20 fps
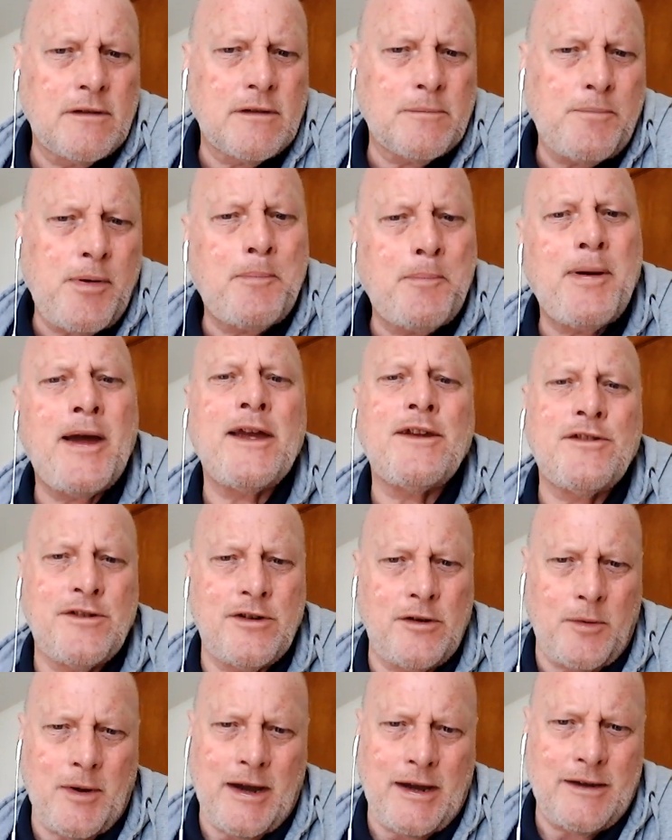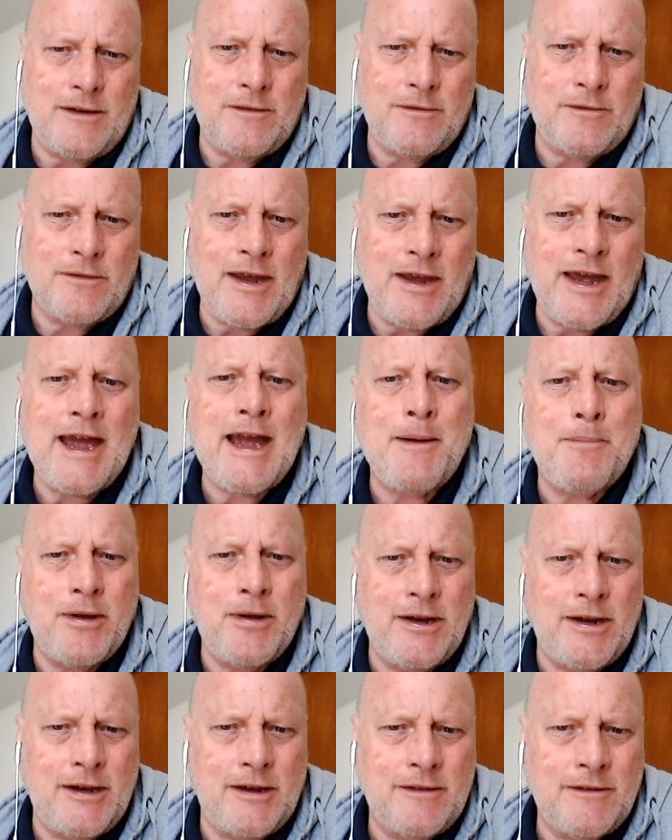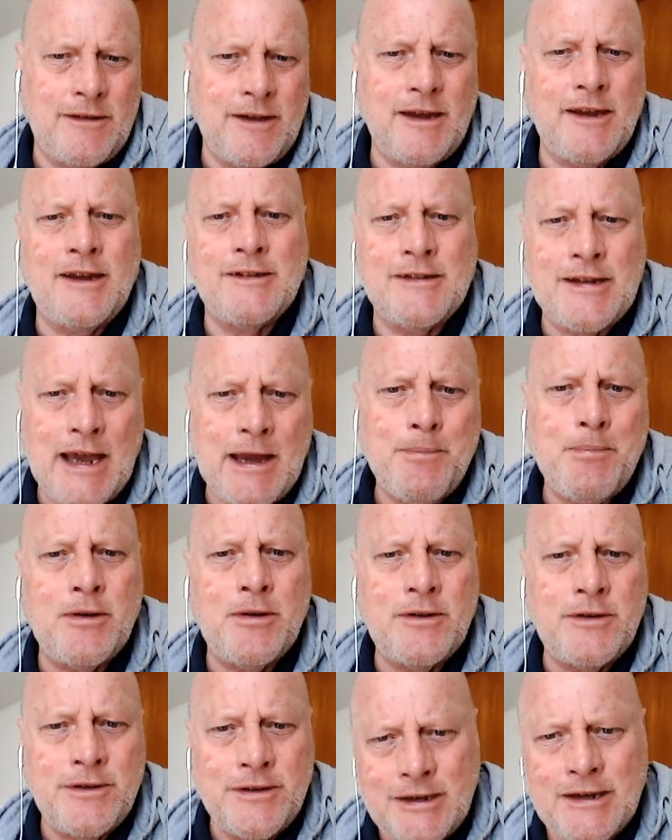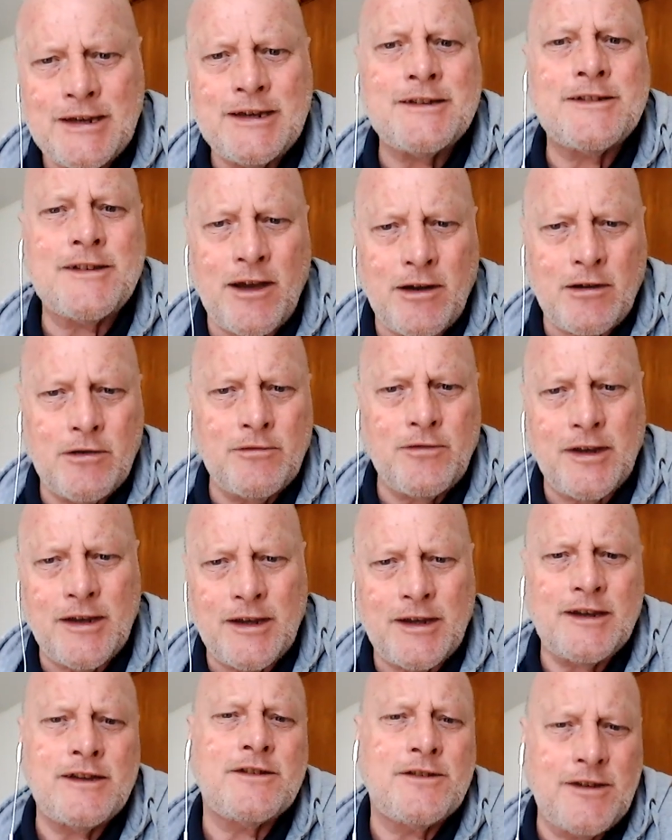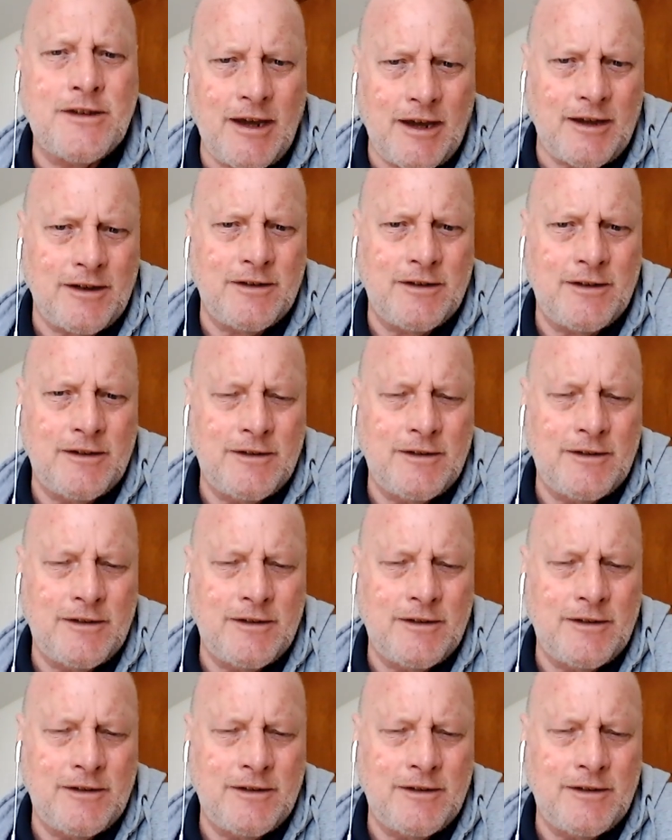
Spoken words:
perpetuate the happening. It's happened, it's over, it's done.